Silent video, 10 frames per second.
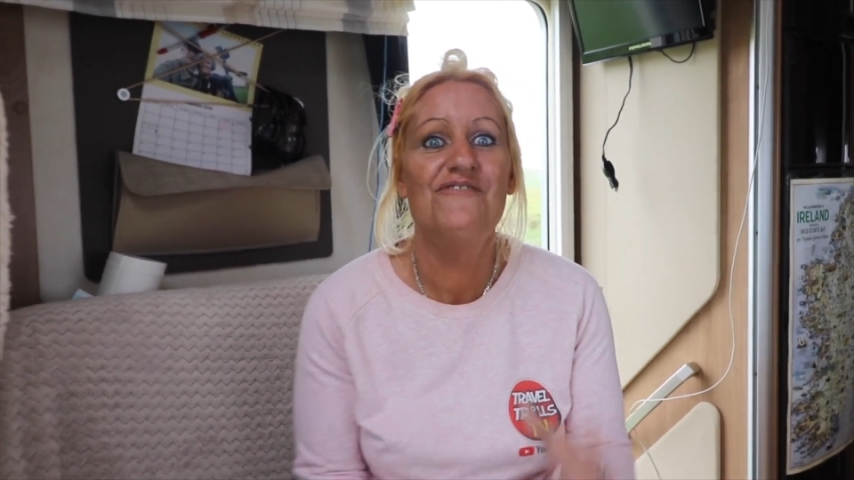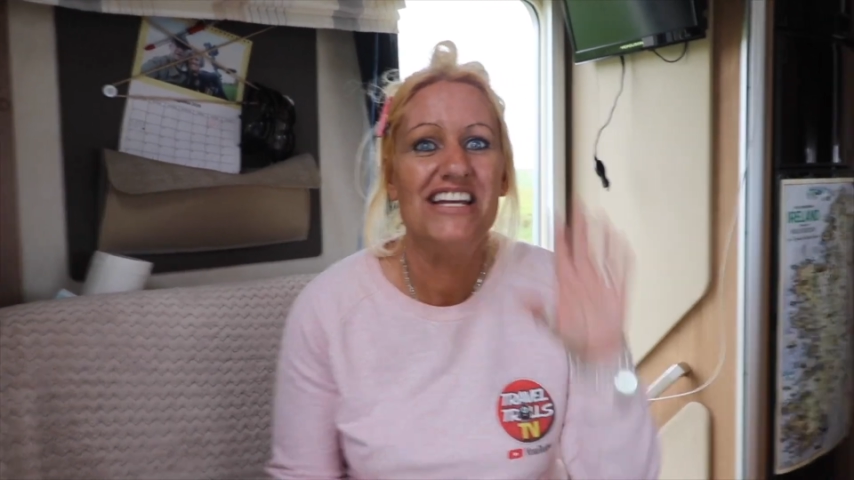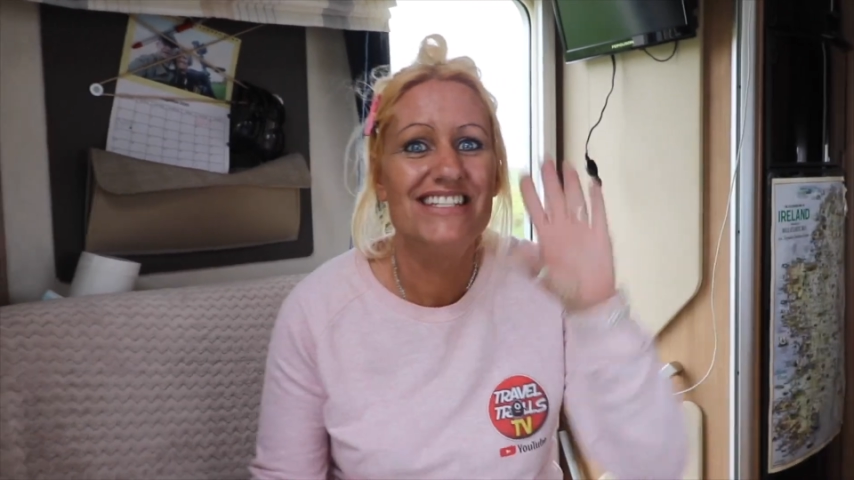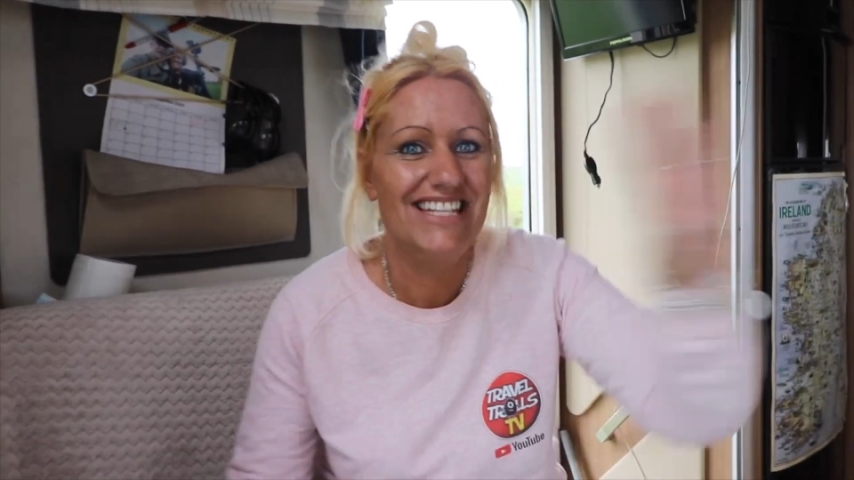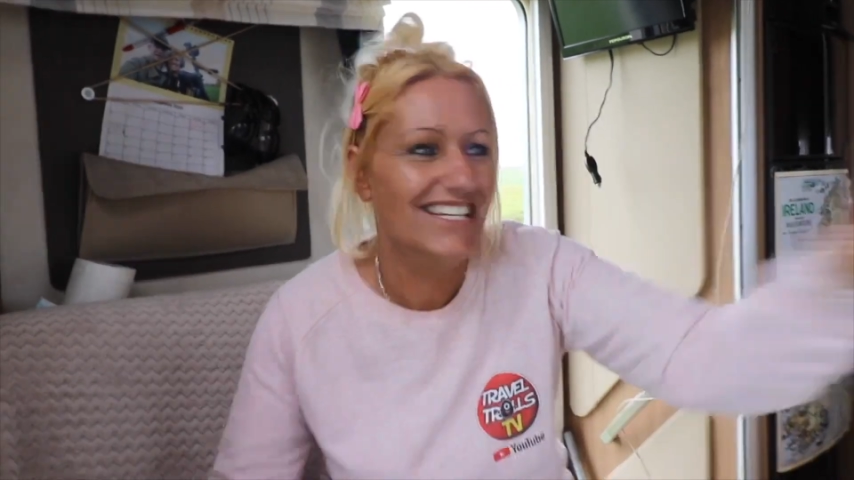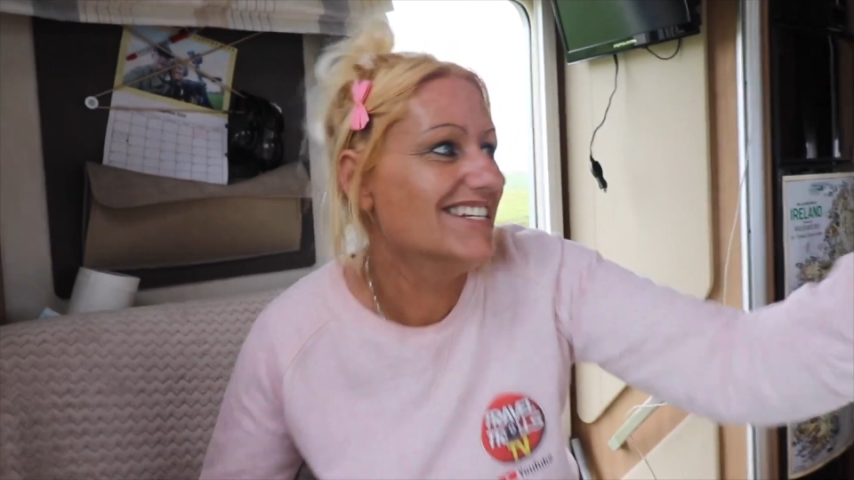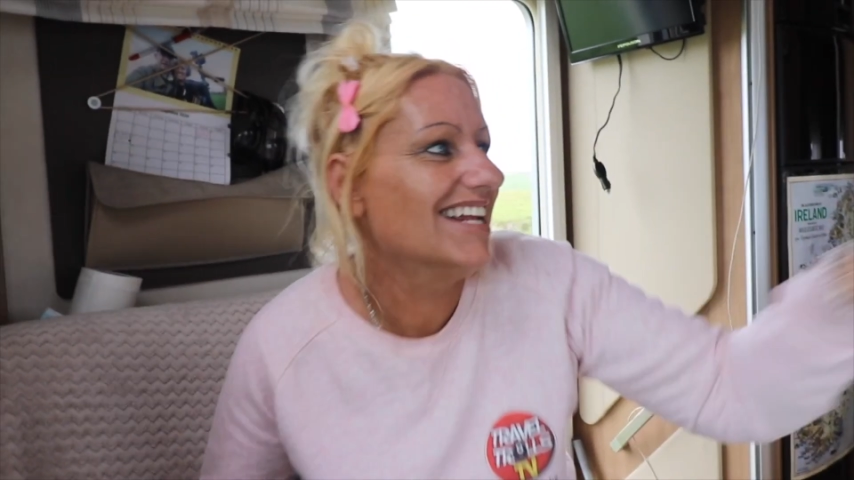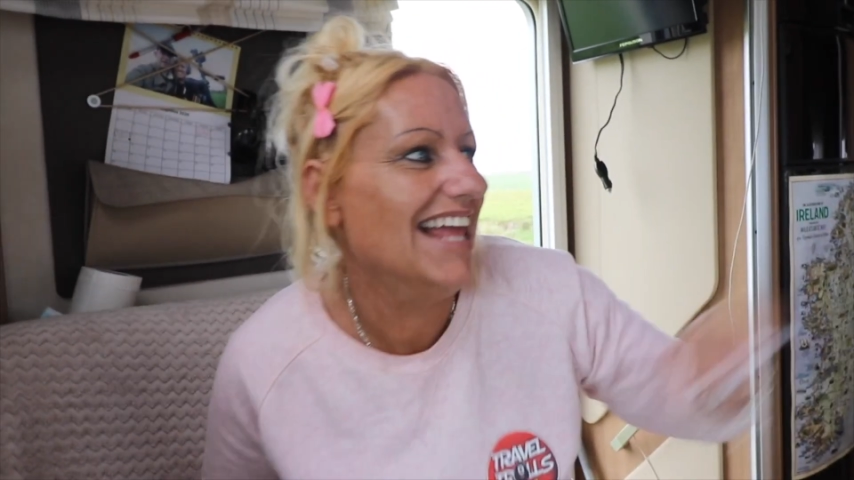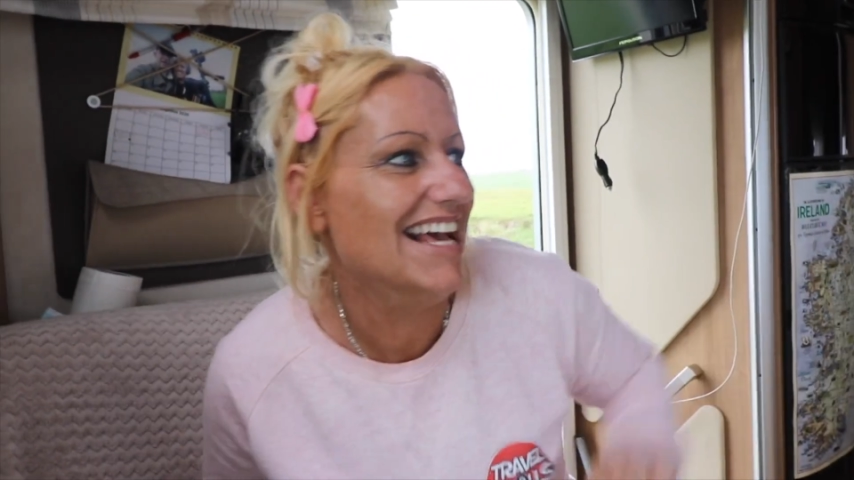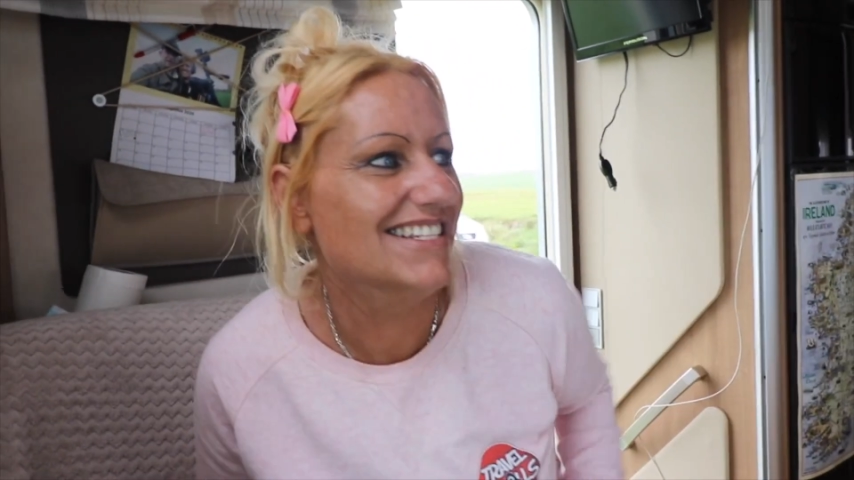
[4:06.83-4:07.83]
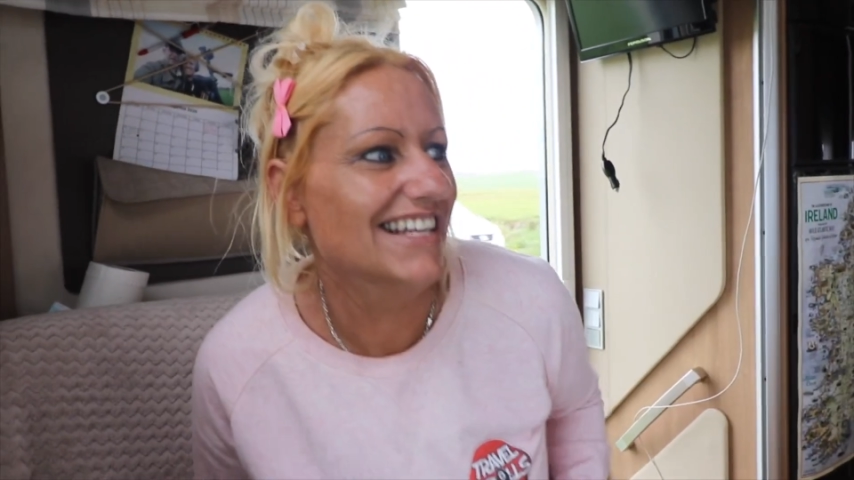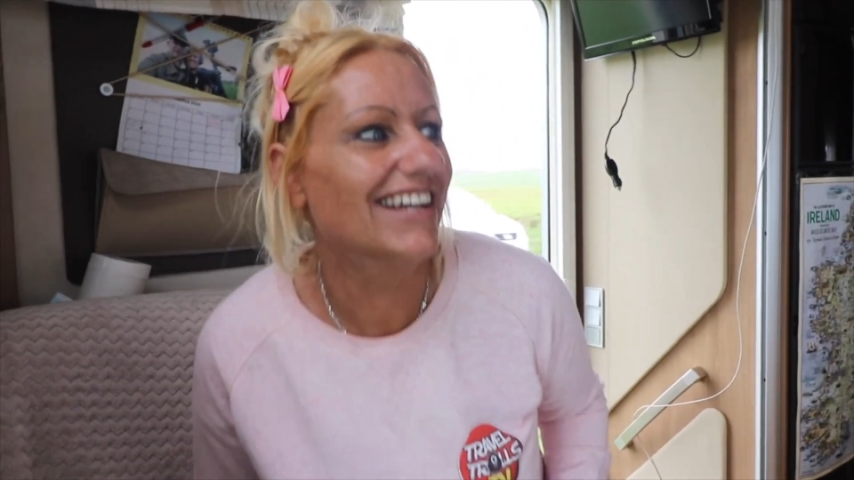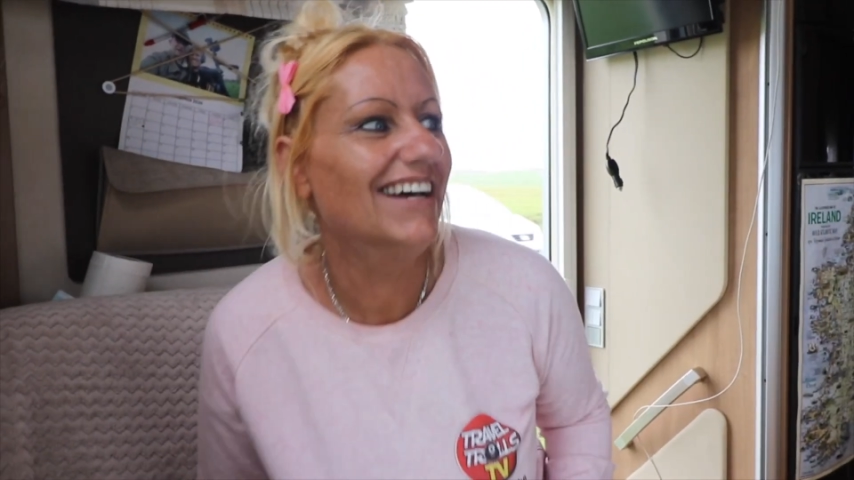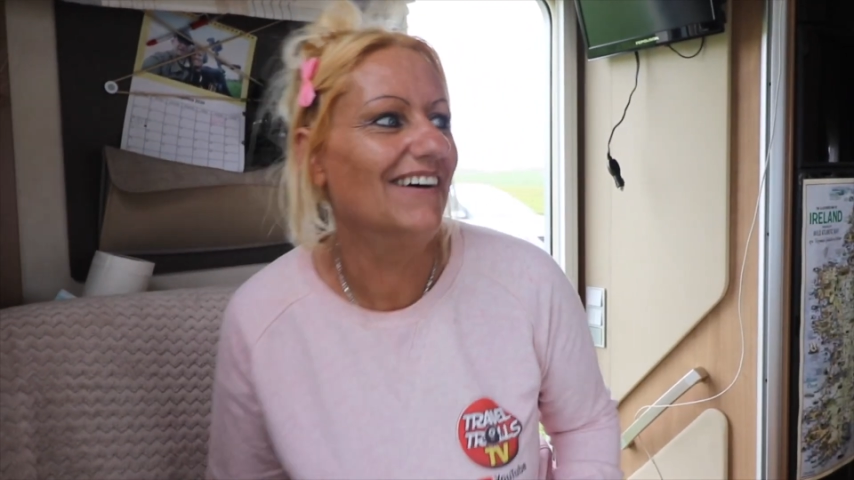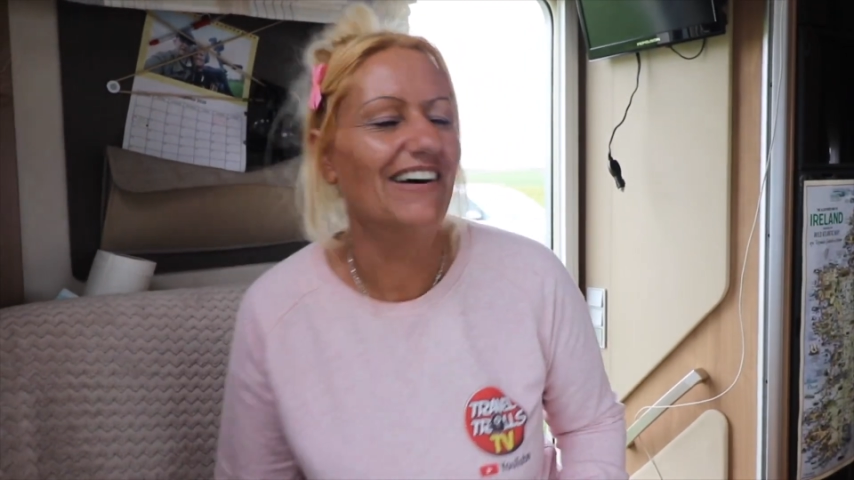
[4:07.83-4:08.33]
Vintage classic
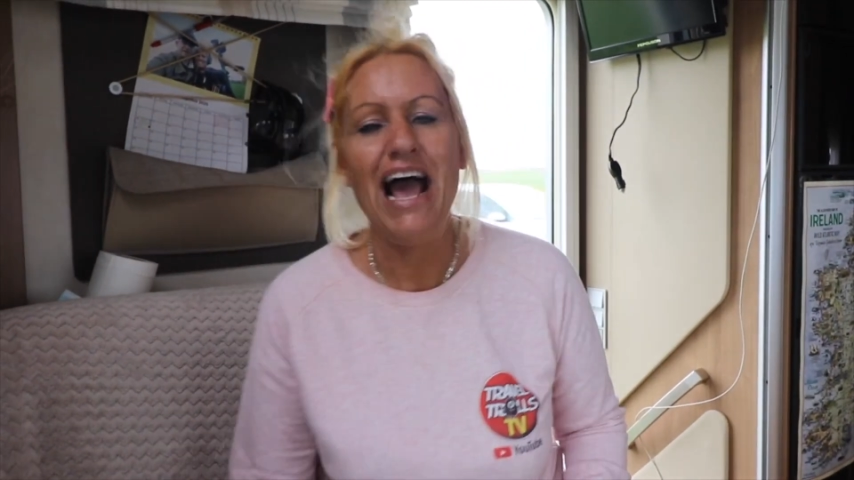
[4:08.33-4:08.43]
car,